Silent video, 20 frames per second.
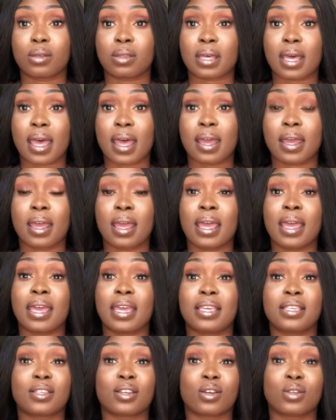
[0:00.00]
that.
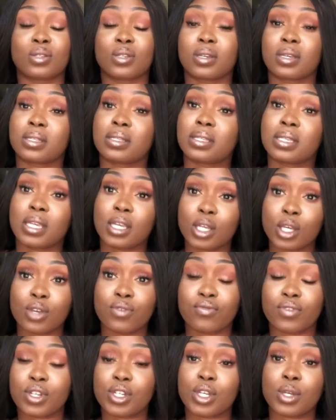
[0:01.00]
He's going to
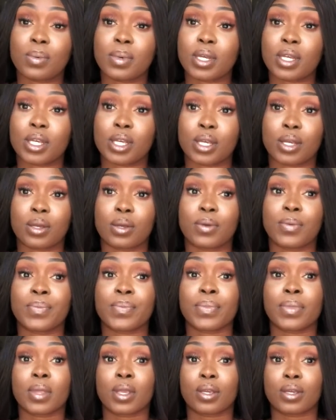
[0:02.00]
continue renewing you,
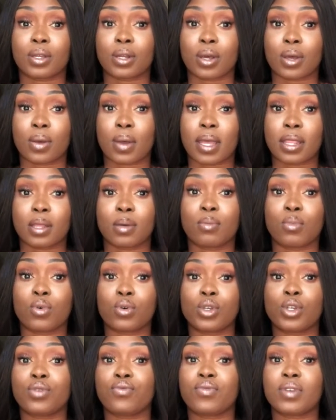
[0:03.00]
you know. And the
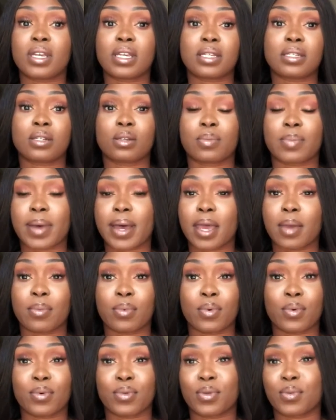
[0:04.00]
more you read your
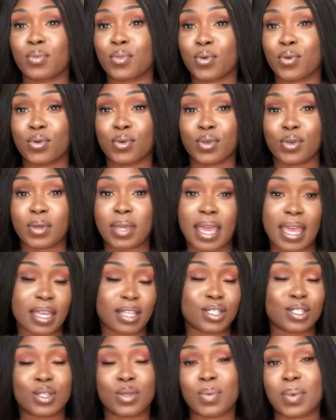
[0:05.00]
Bible, the more you get
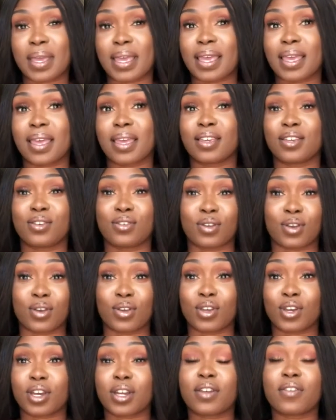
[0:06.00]
into it, you know,
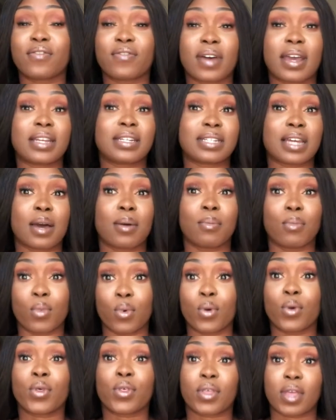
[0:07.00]
you're going to find out
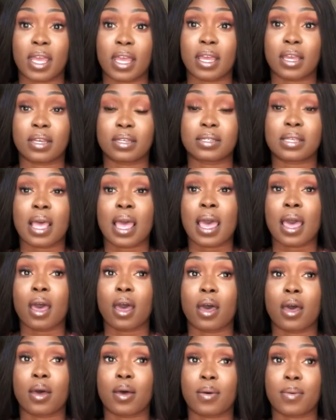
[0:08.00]
more things.
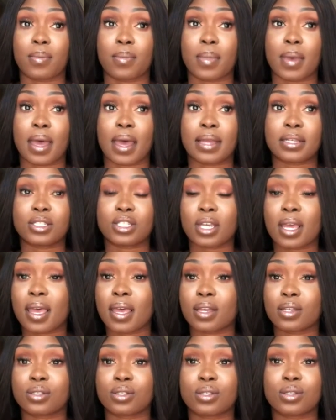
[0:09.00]
And
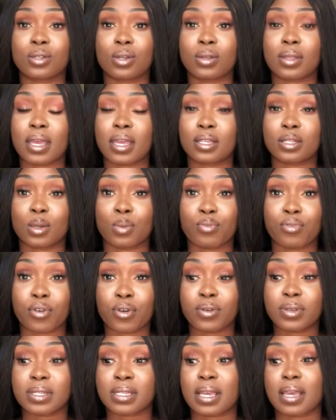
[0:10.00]
yeah, just know that it's a
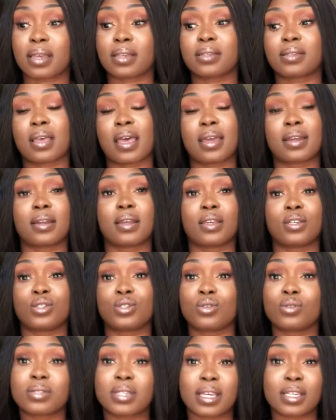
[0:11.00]
process and it's
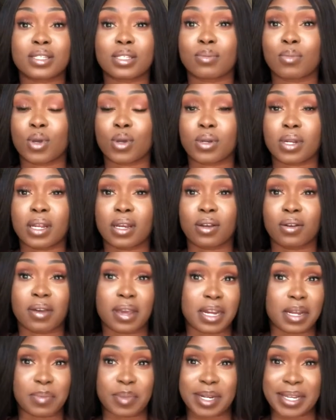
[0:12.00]
your testimony, not
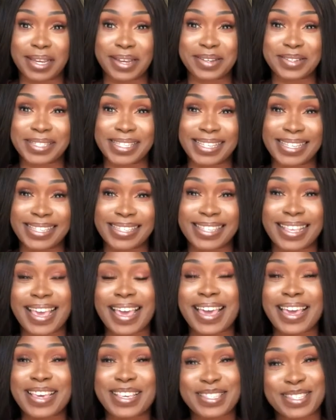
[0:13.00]
anybody else's.
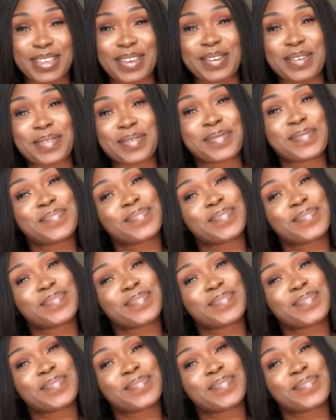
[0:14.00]
So